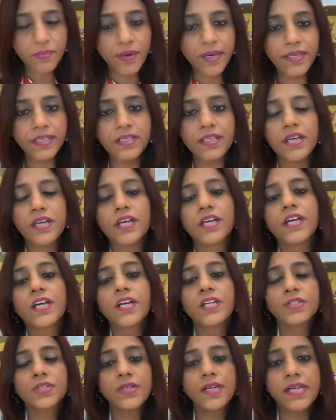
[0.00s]
right?
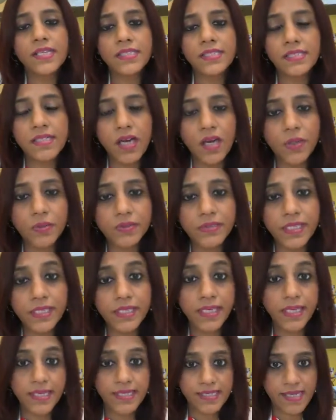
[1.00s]
So let's now
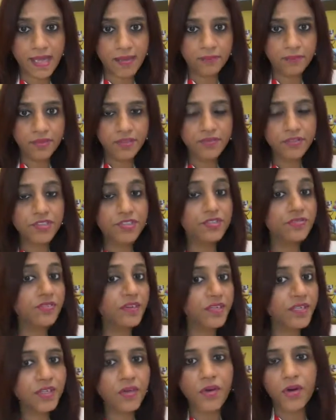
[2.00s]
take an example which is
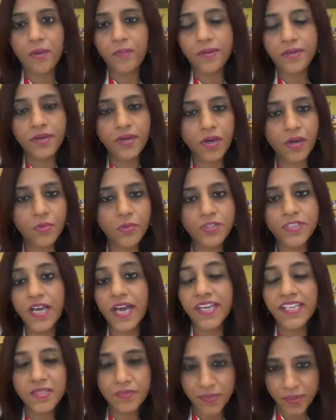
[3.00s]
very common now, which
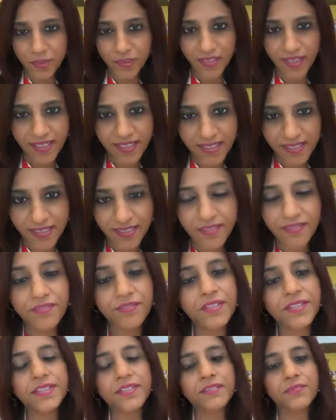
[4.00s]
I specialize
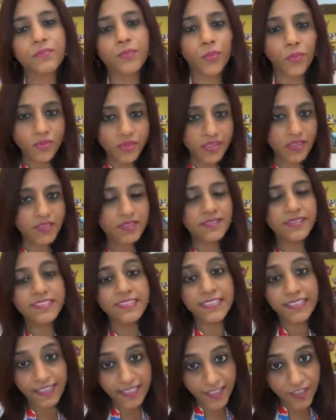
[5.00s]
with both in
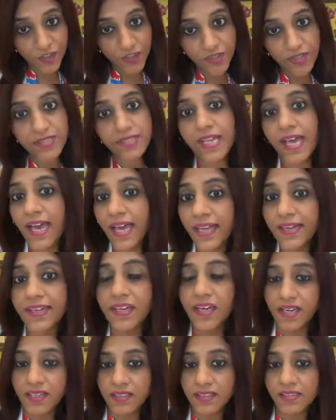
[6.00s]
teenagers and
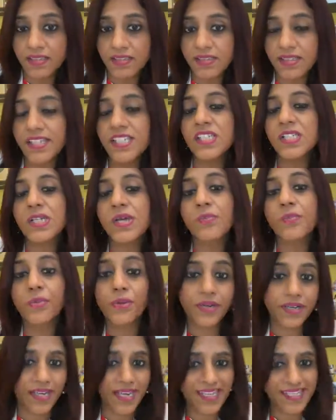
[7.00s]
in adults, is
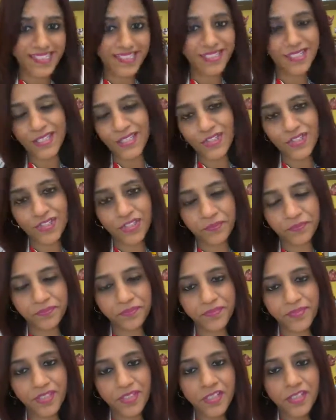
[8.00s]
procrastination.
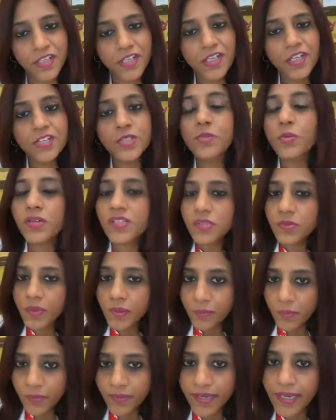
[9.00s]
So what is the
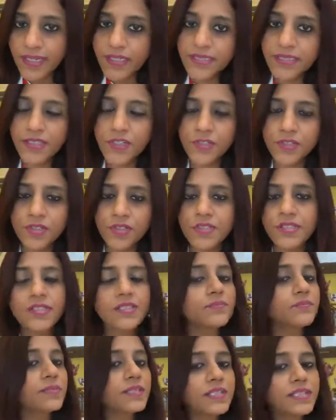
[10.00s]
word procrastination?
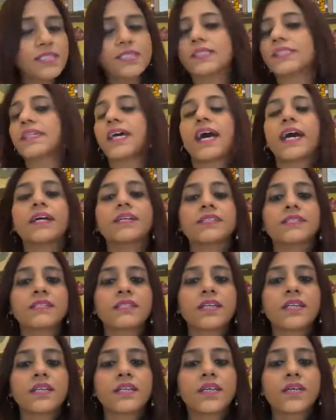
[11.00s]
It means that